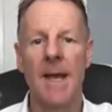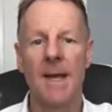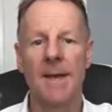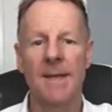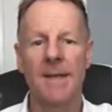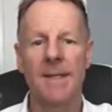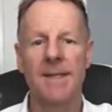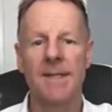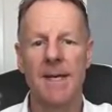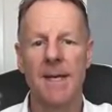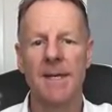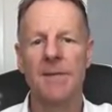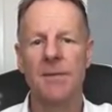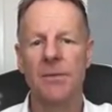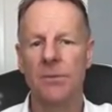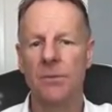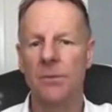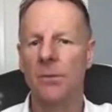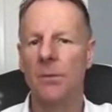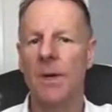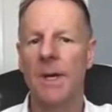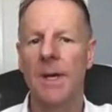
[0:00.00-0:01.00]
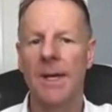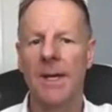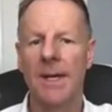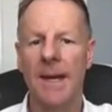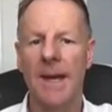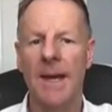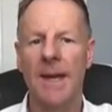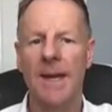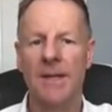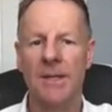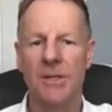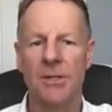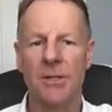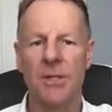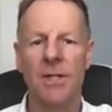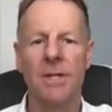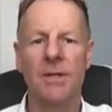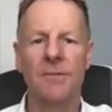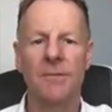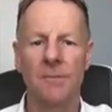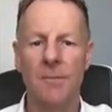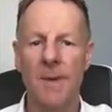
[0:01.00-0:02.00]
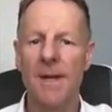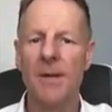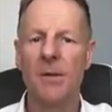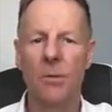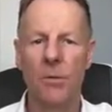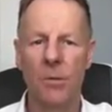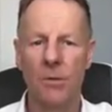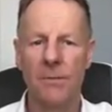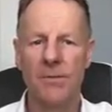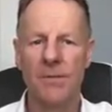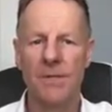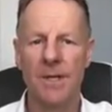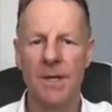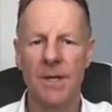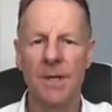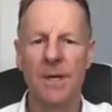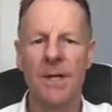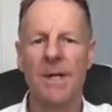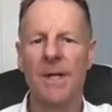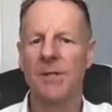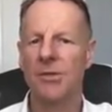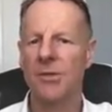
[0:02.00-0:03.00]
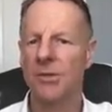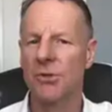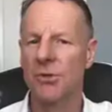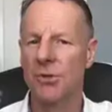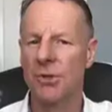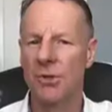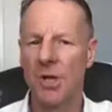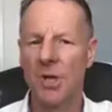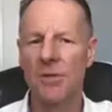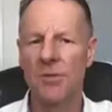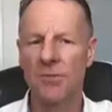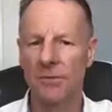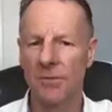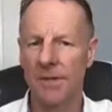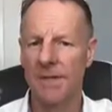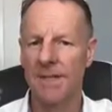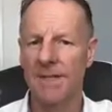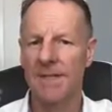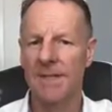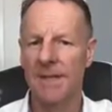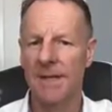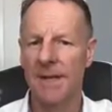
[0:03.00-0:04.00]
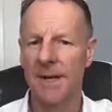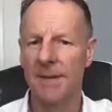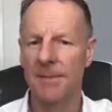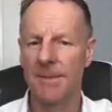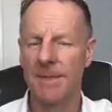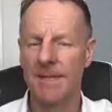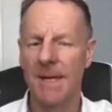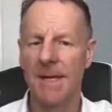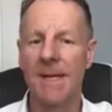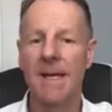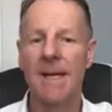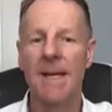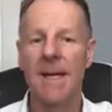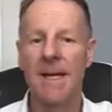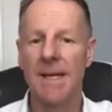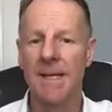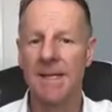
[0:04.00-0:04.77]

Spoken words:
and the Dental Care Chief Medical Officer has just released an update